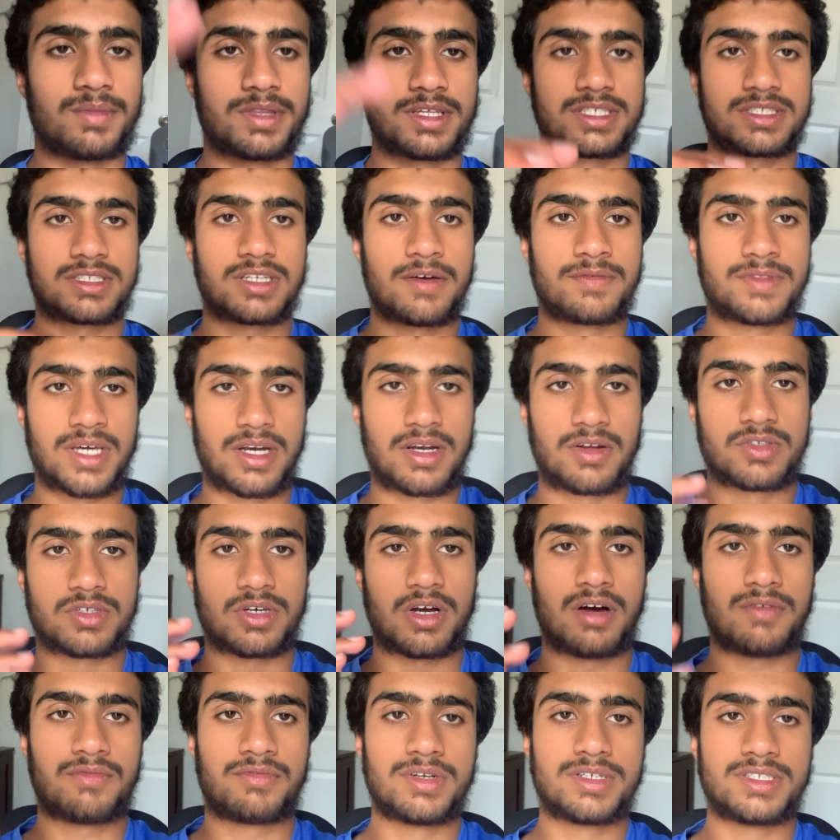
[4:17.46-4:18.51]
the stuff that I was
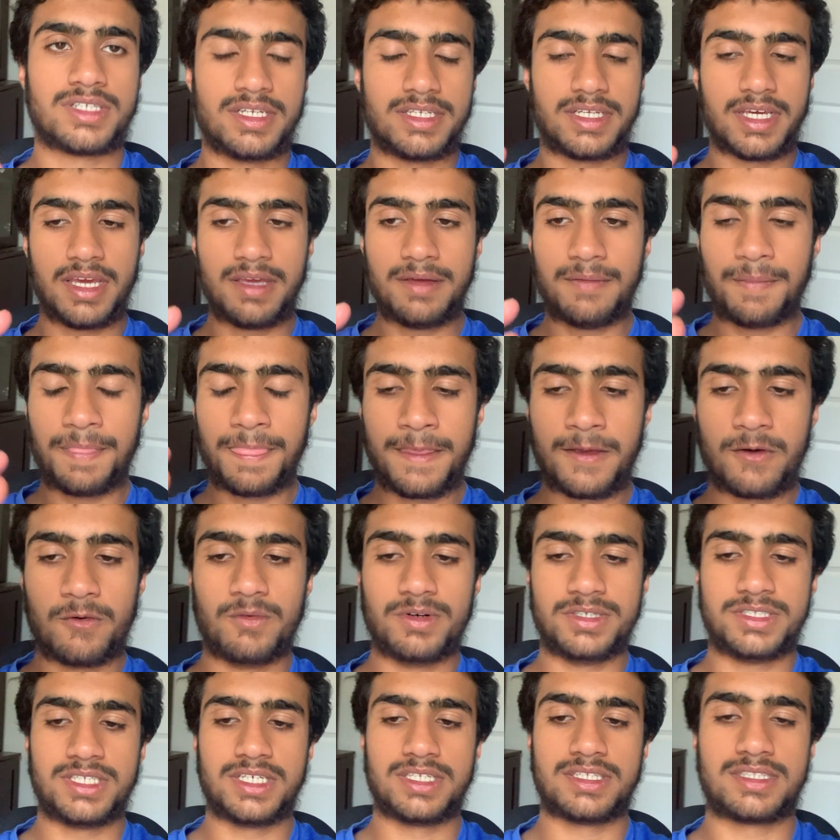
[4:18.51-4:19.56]
offering today,
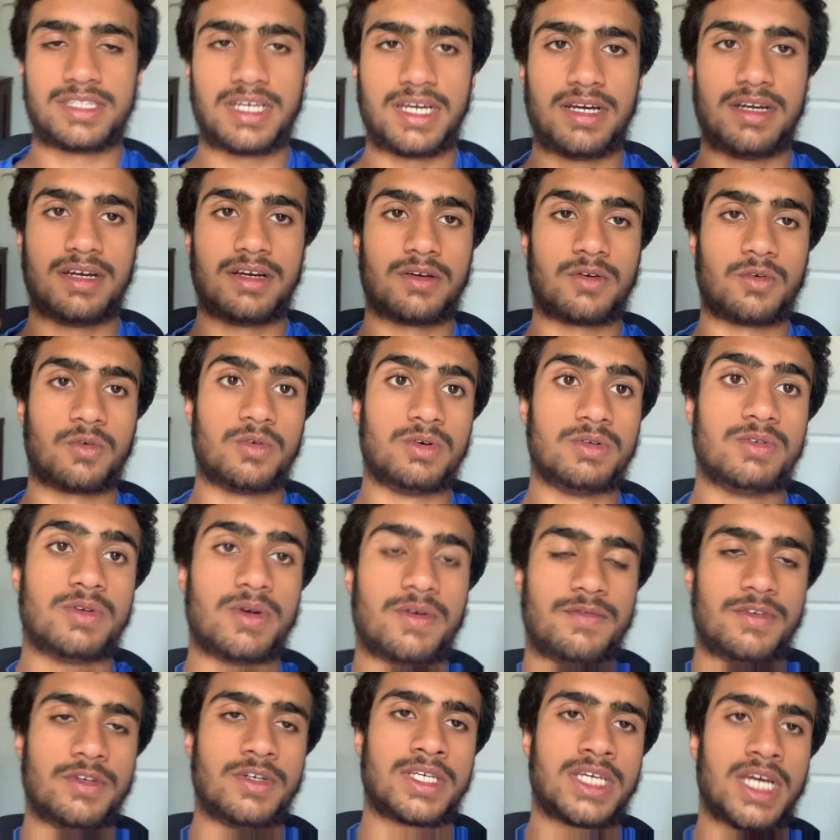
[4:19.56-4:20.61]
which is the Google
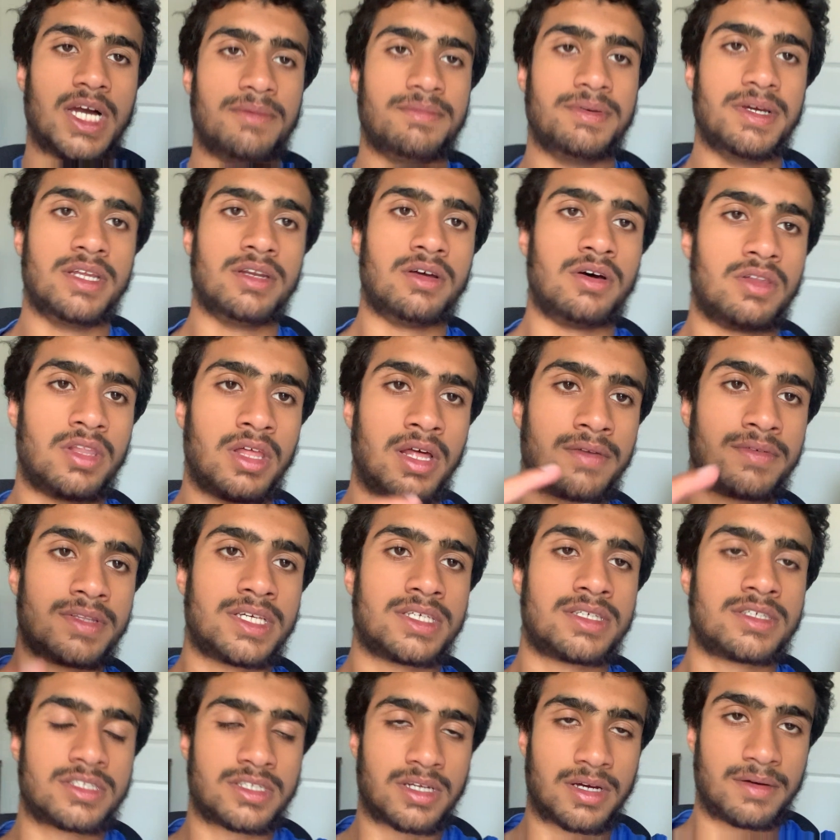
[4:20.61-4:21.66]
review campaign, a lot of the
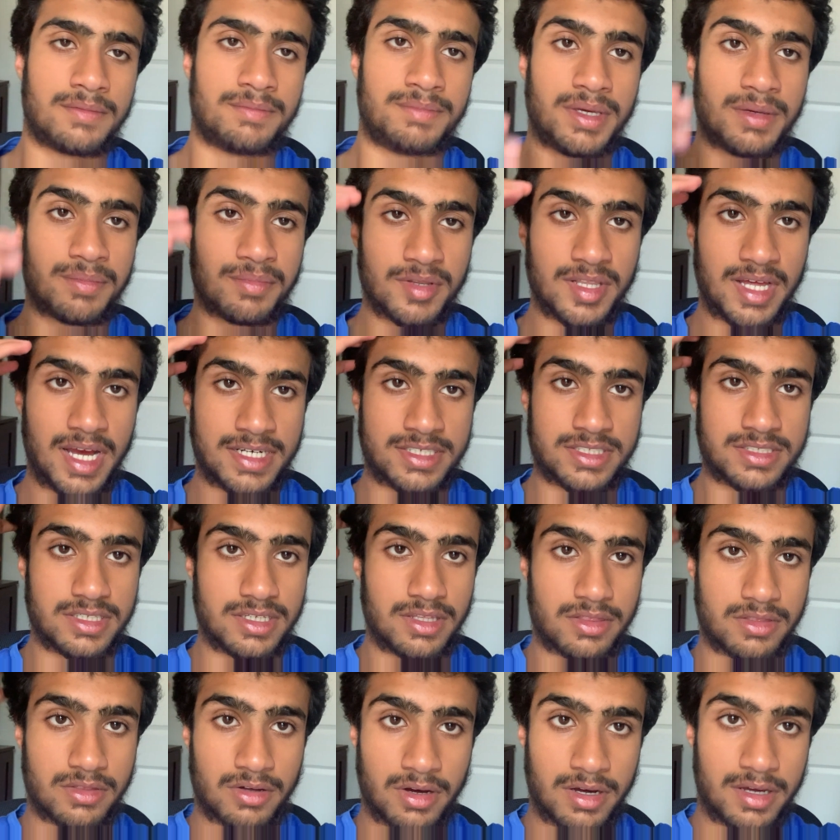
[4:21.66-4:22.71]
stuff people actually
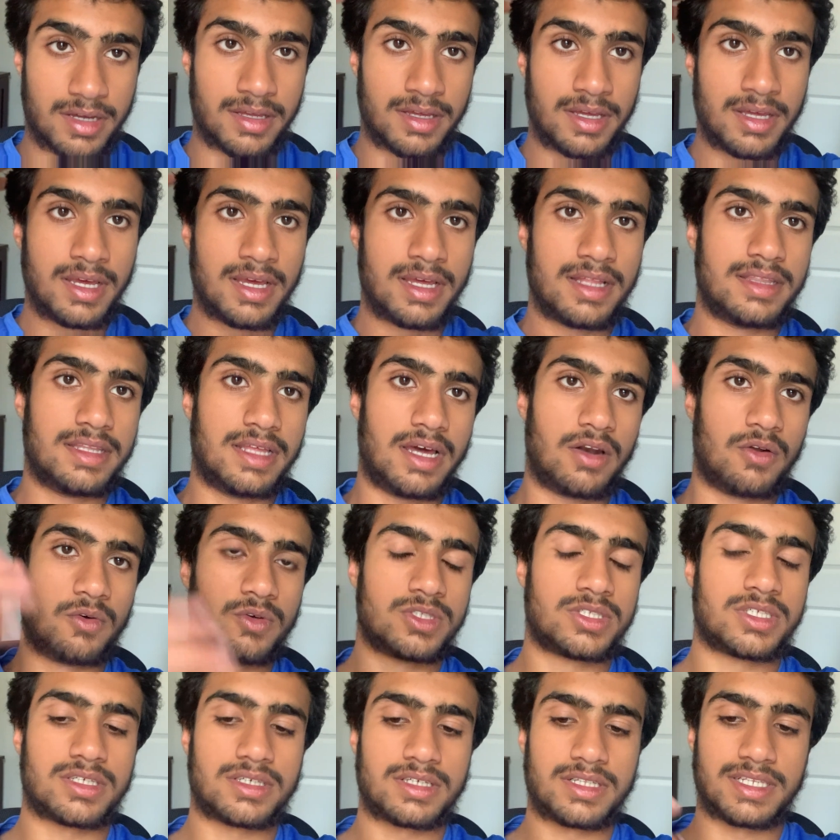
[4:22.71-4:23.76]
thought that it
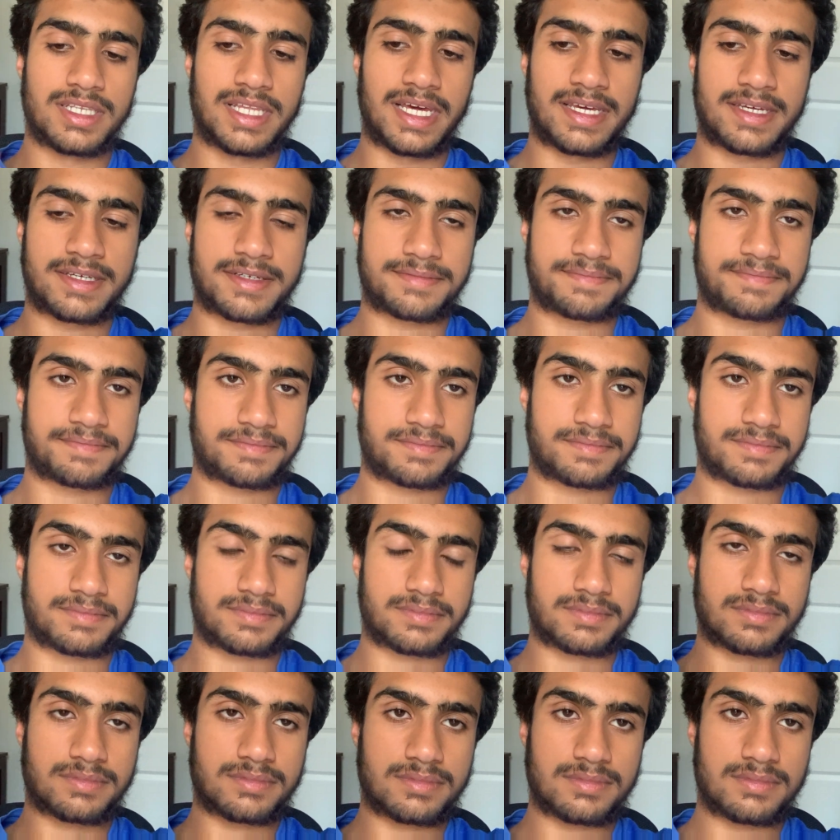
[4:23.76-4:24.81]
was like
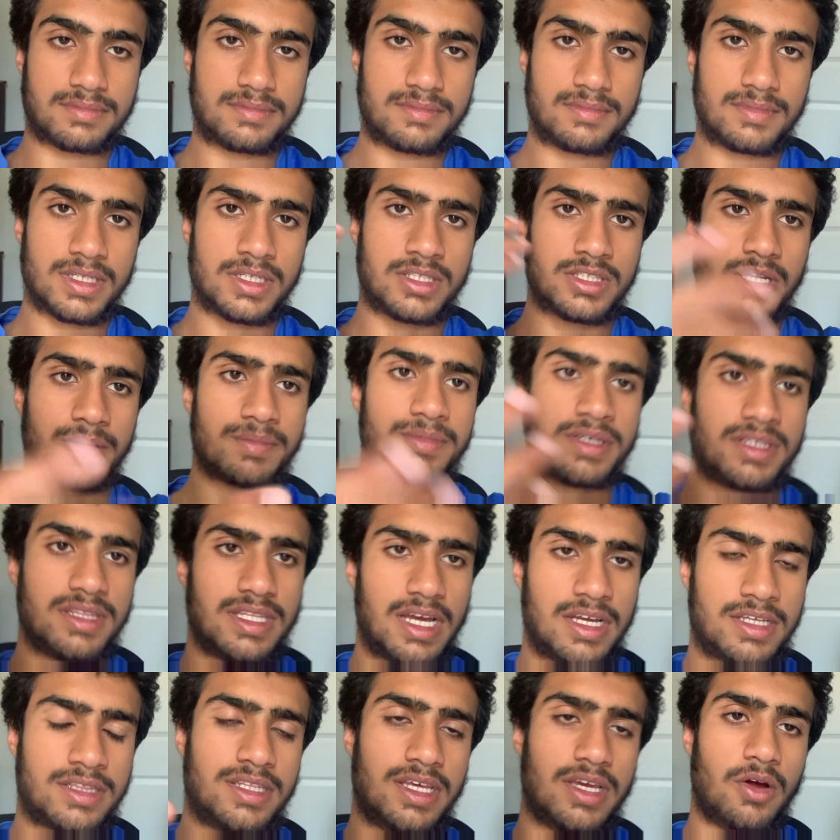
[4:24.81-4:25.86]
something
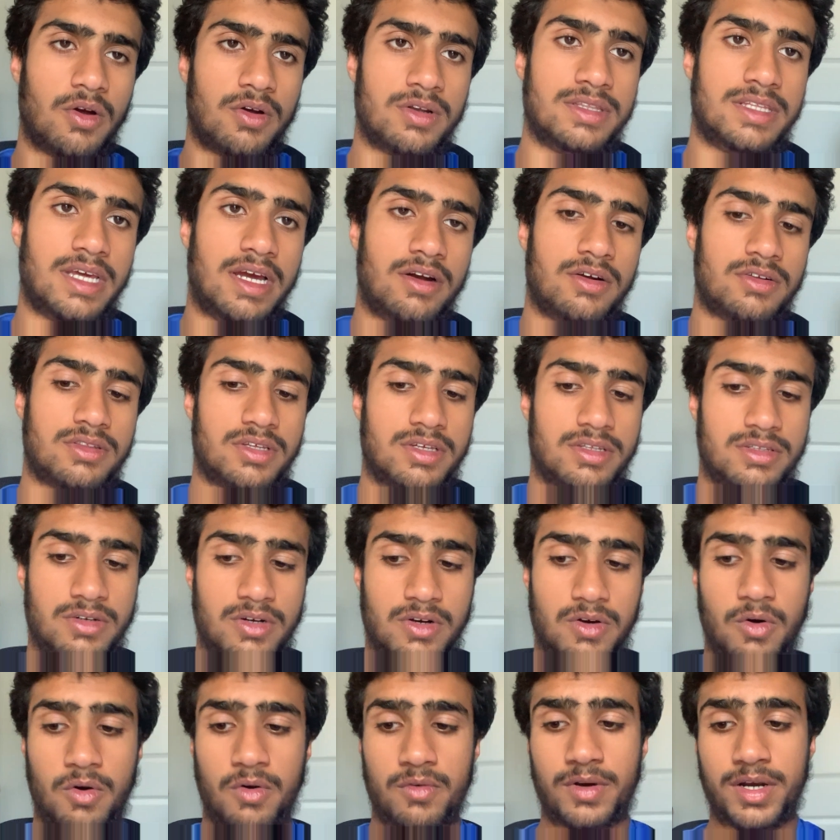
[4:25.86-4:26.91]
that they're
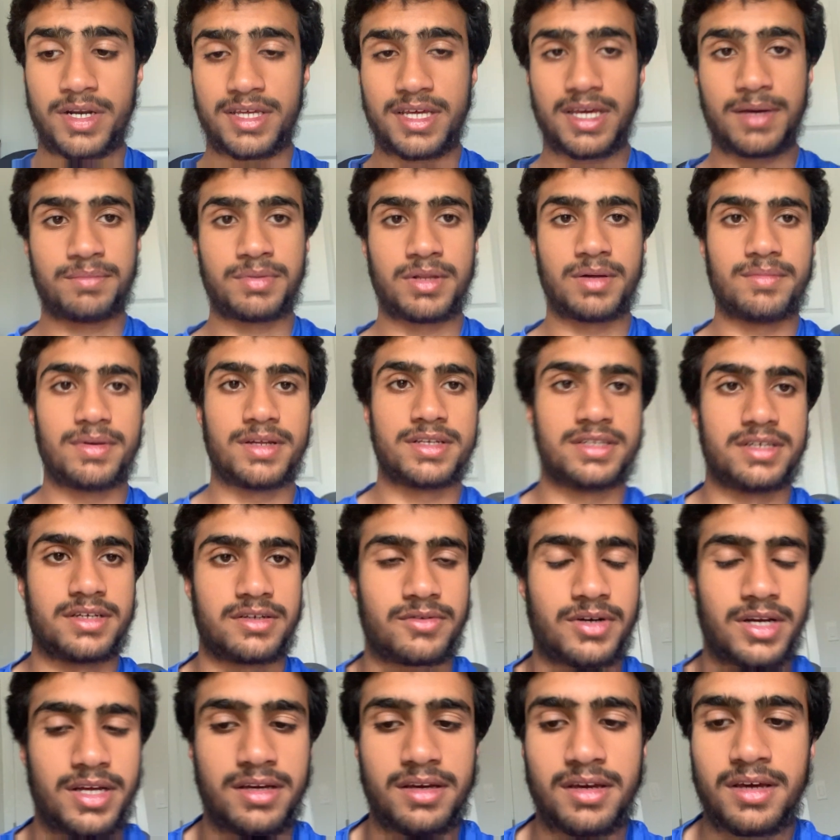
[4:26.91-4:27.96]
already implementing,
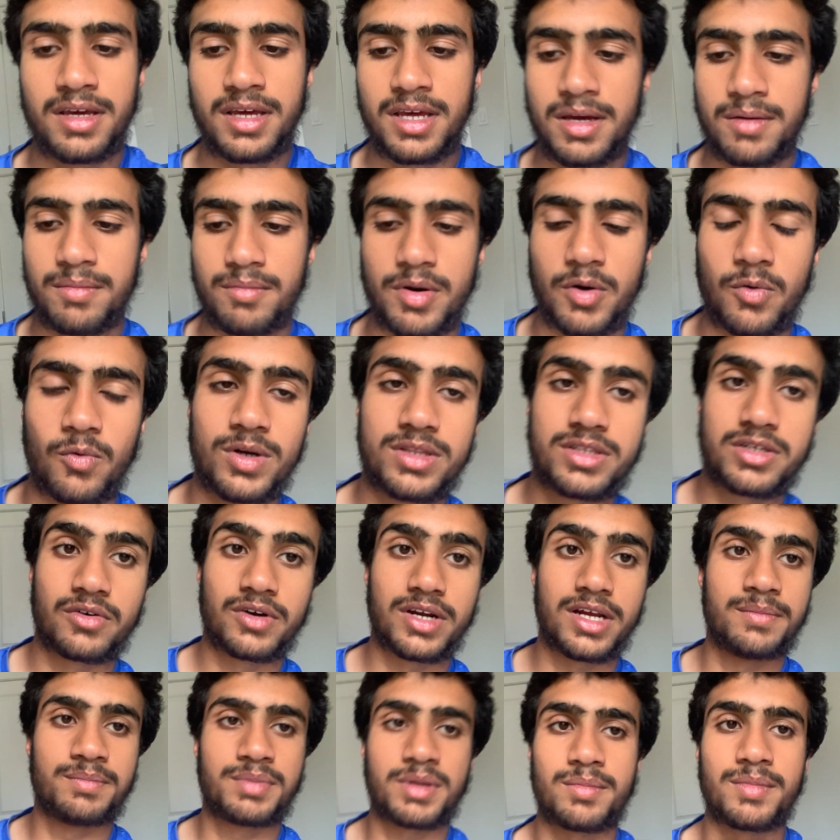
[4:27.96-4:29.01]
right? But what they're
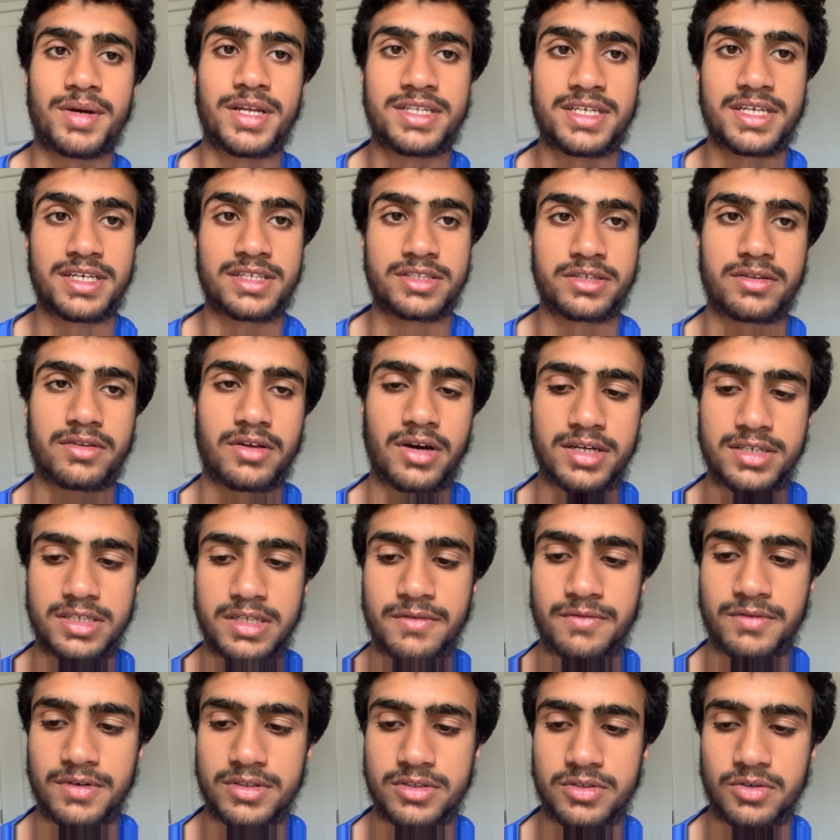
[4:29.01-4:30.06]
implementing is a lot
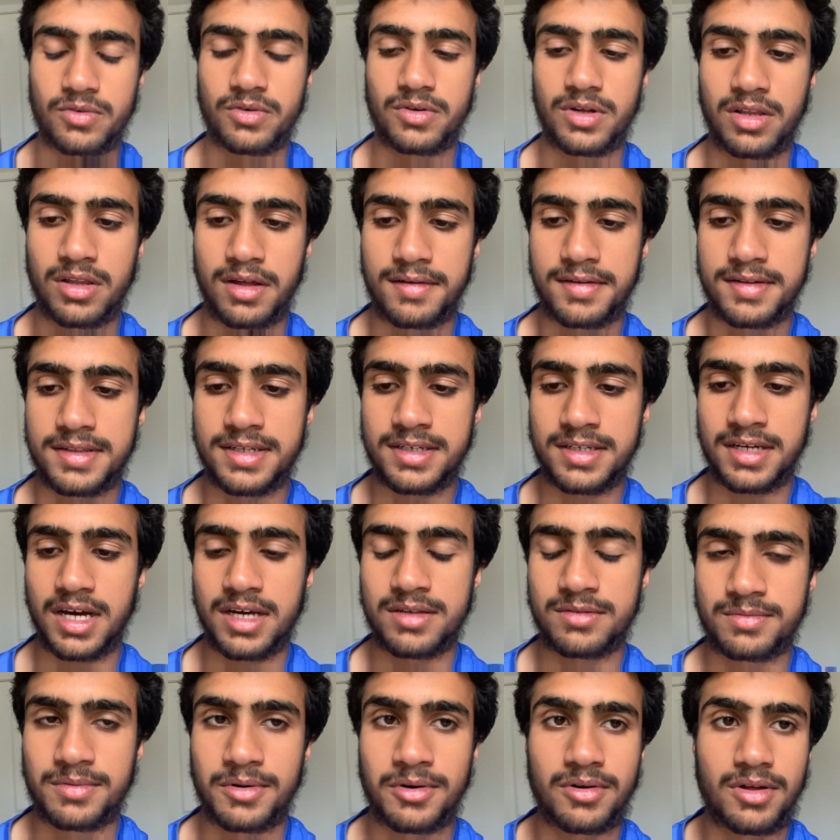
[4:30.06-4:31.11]
different. So a lot of the
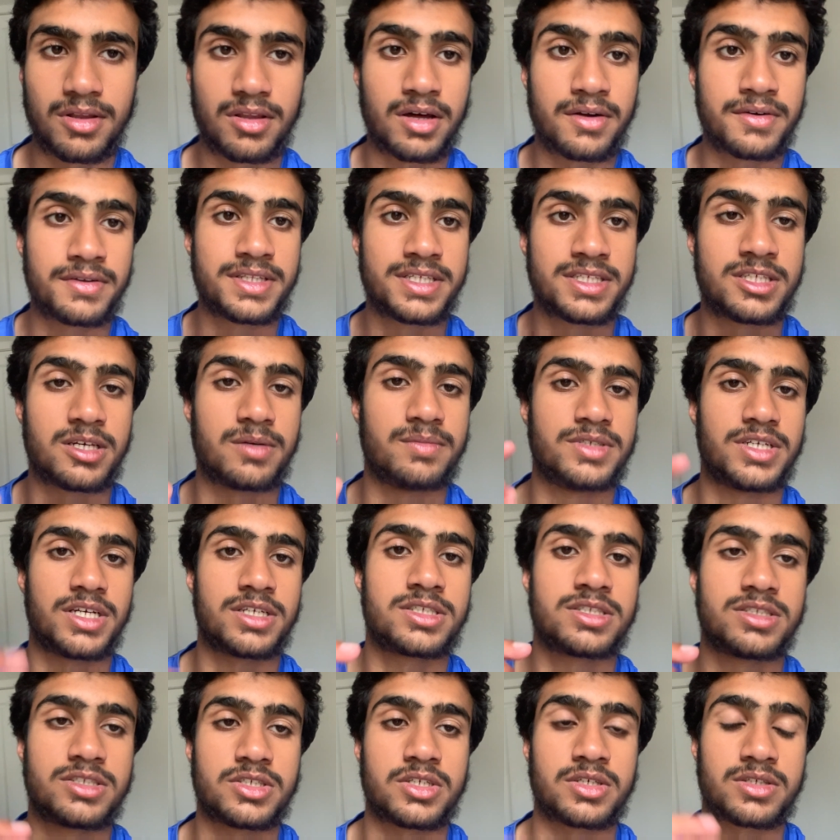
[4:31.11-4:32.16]
times, bro, a lot of these
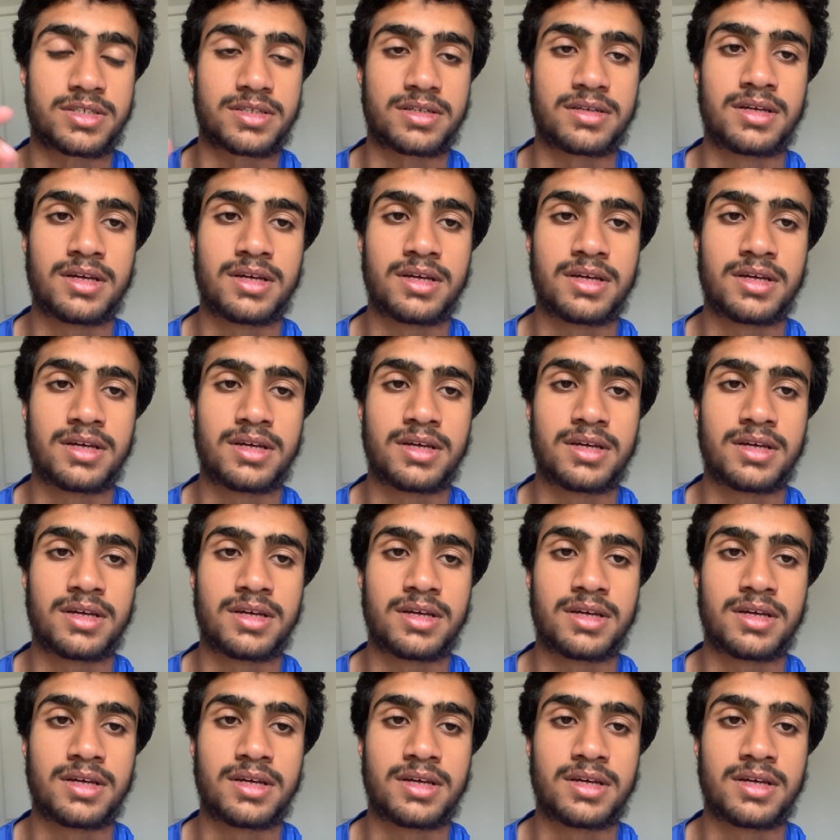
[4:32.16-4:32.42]
objections just